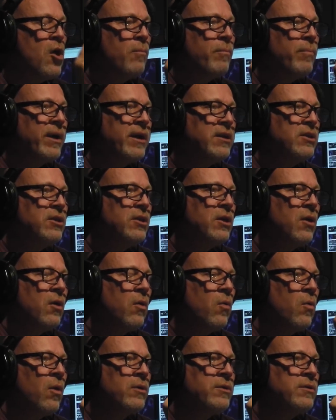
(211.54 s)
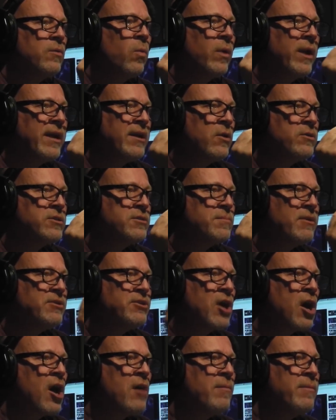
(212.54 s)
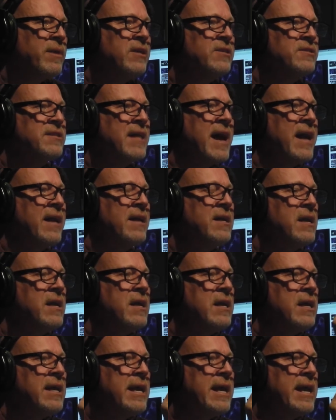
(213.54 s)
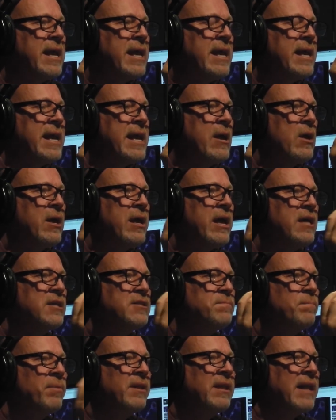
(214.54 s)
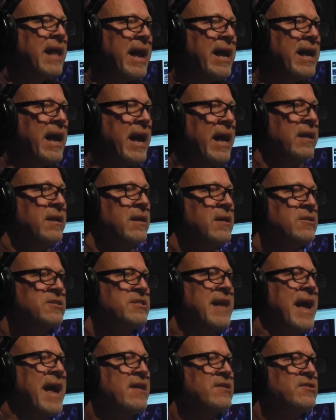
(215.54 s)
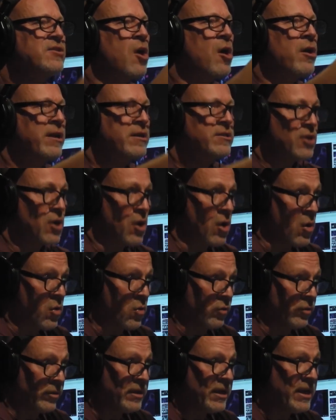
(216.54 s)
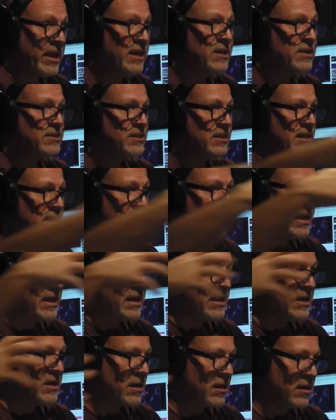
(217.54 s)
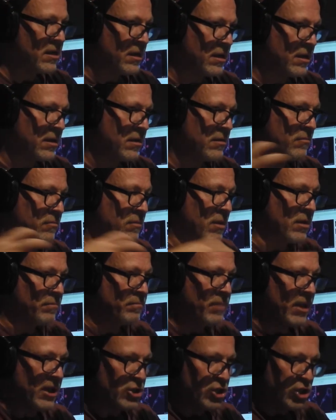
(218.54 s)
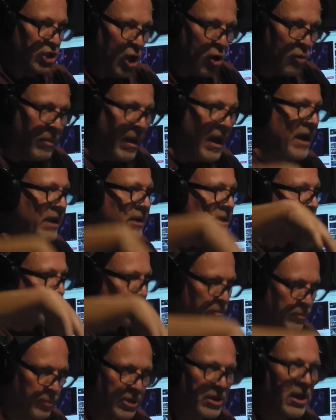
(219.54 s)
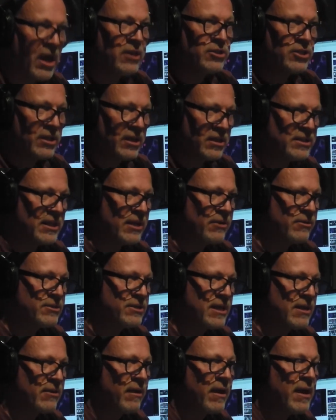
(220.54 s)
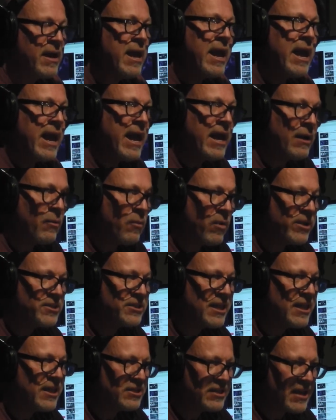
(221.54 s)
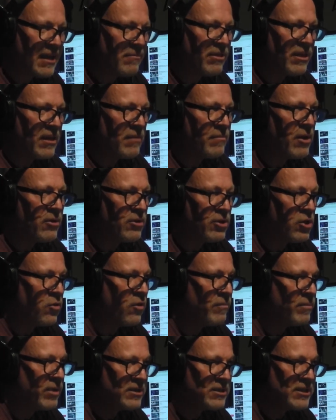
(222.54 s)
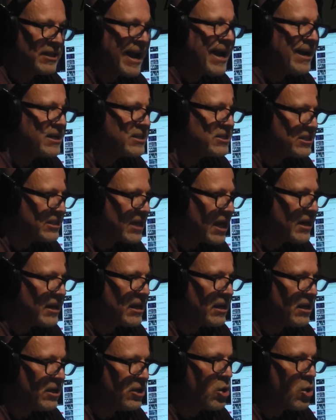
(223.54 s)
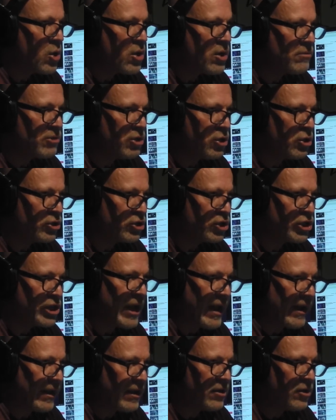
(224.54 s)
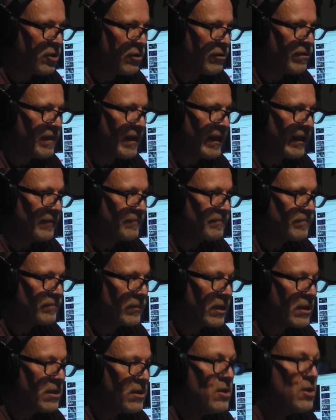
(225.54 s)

But uh, what I noticed about Tommy is that his playing stands on its own. He doesn't need uh, a big show behind him or production, et cetera, et cetera. And I want to say the same thing about you. I've been kind of studying your your shtick, your thing, mm -hmm.